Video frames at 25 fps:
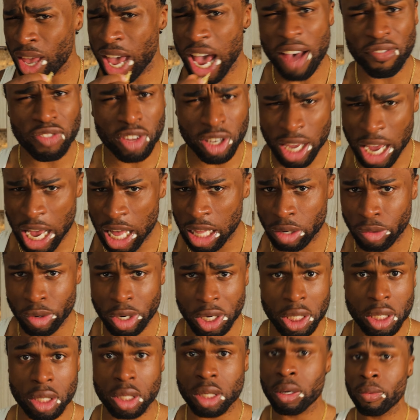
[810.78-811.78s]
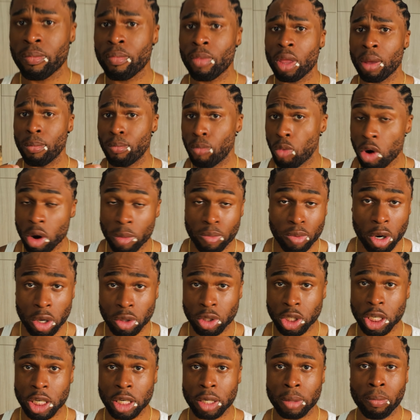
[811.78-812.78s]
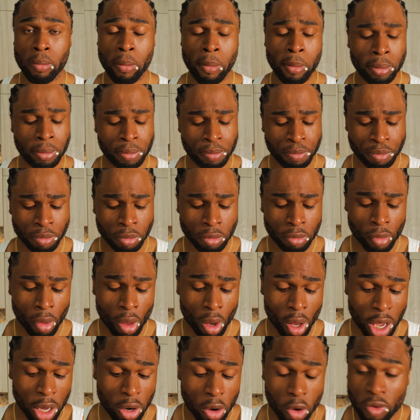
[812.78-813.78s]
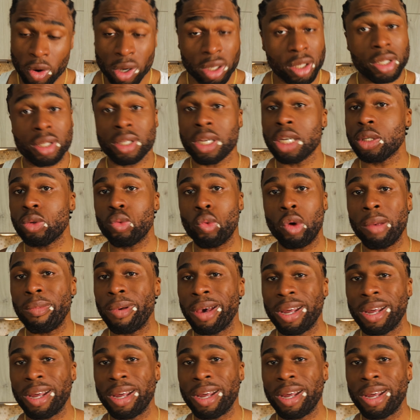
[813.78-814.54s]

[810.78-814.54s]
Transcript: half the calories, more protein, and overall this tastes way